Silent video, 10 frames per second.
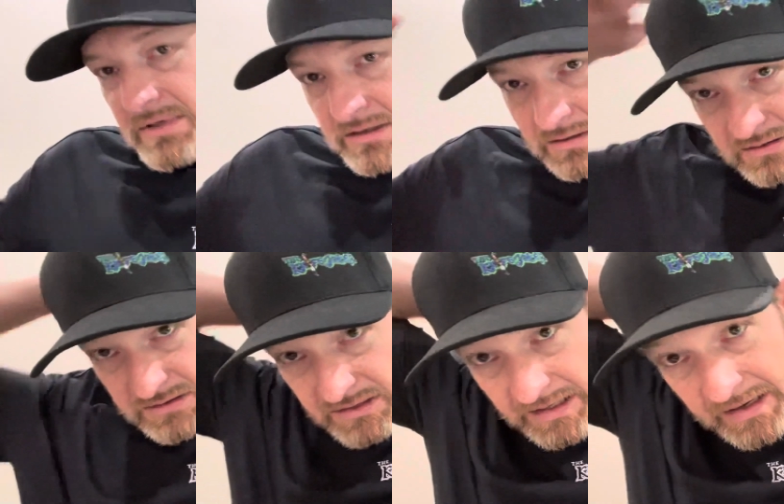yeah, here's
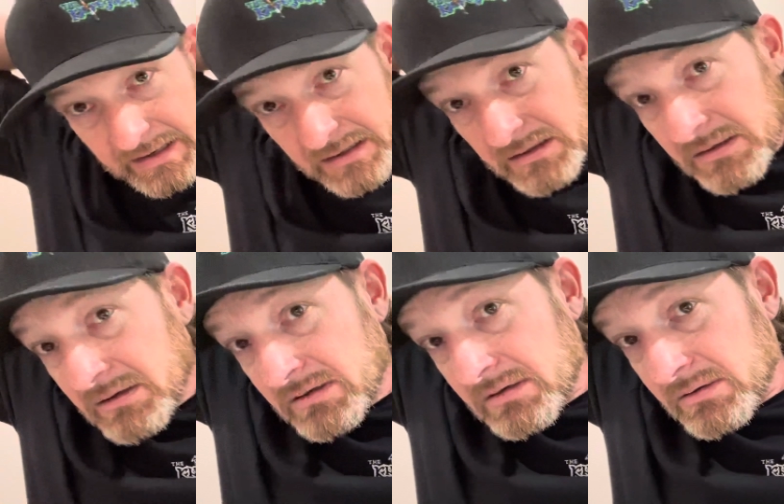the tag.
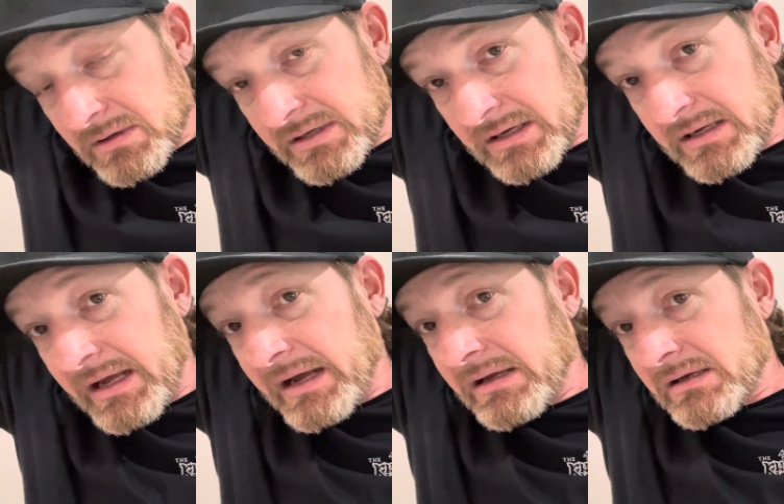Well, not a
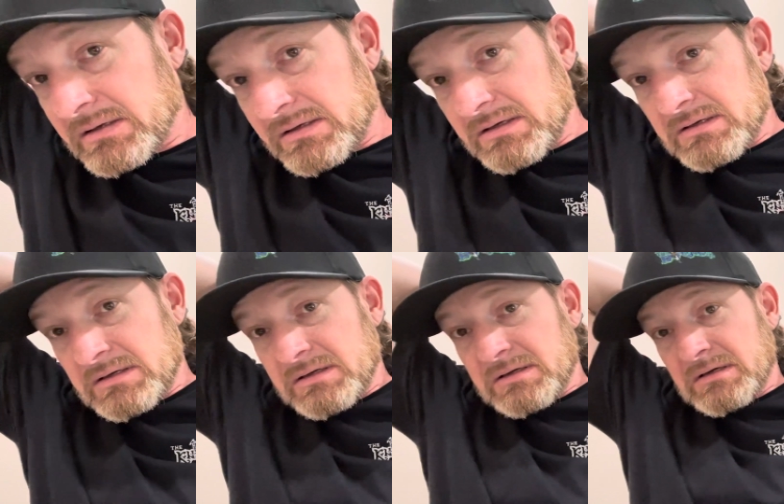tag.
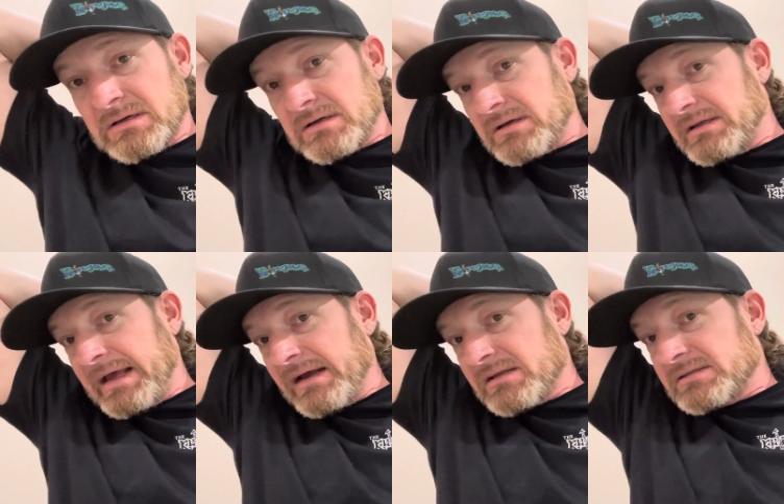The
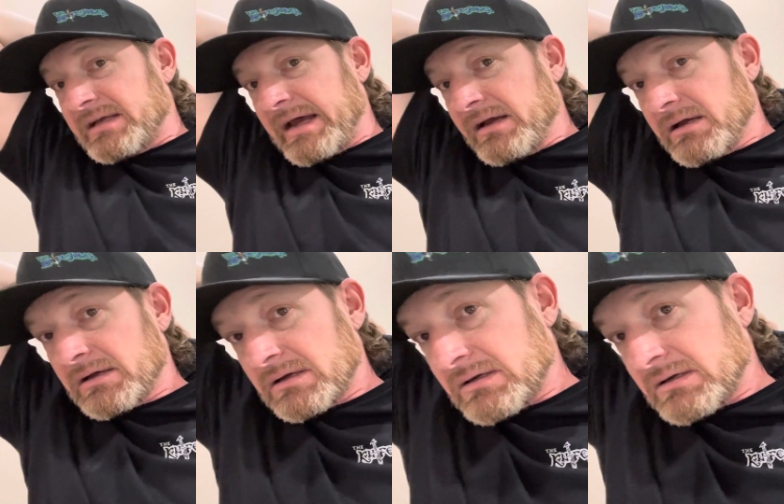tagless tag.